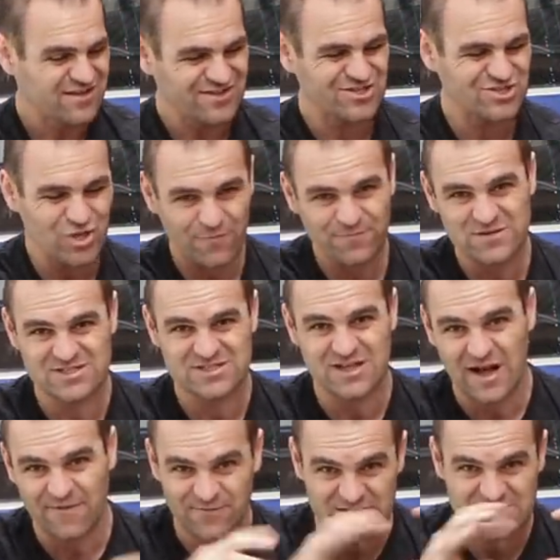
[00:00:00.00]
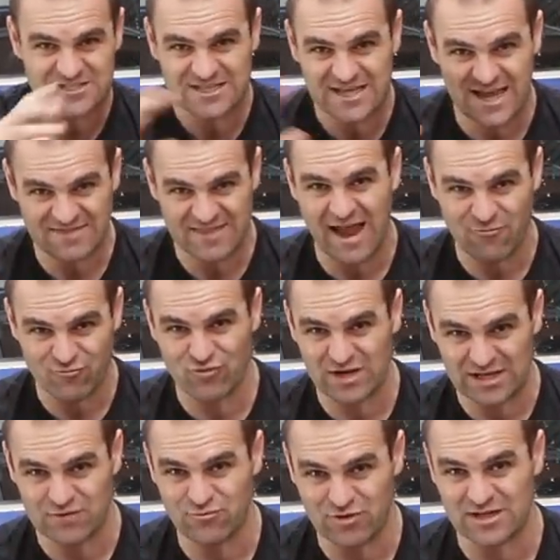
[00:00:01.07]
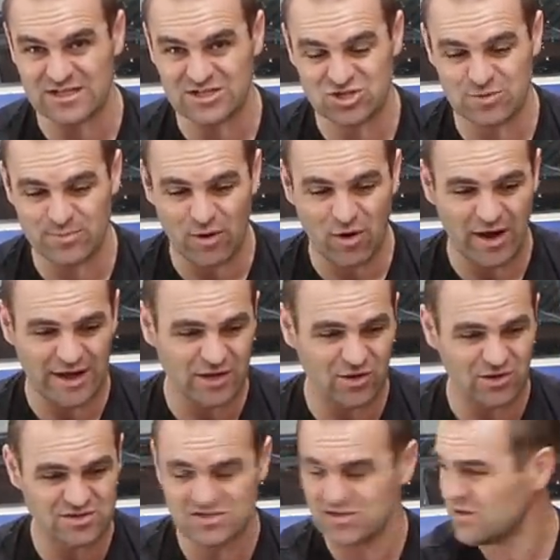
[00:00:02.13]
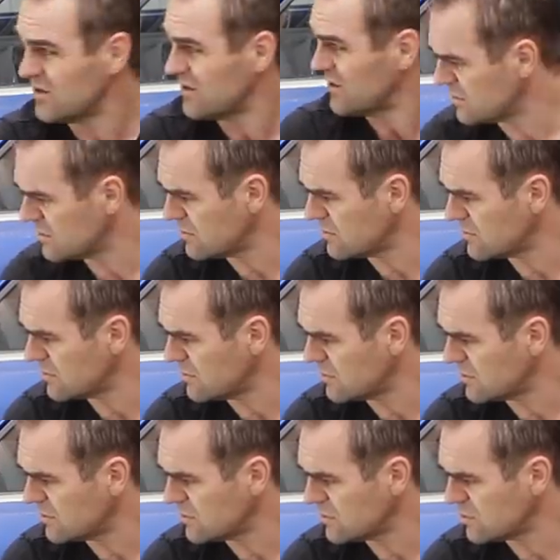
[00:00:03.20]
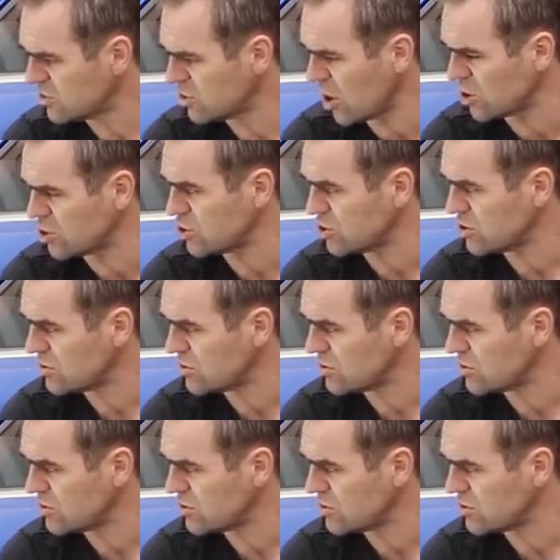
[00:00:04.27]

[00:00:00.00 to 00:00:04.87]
The softer stuff is to get that really, really super high gloss. Shush!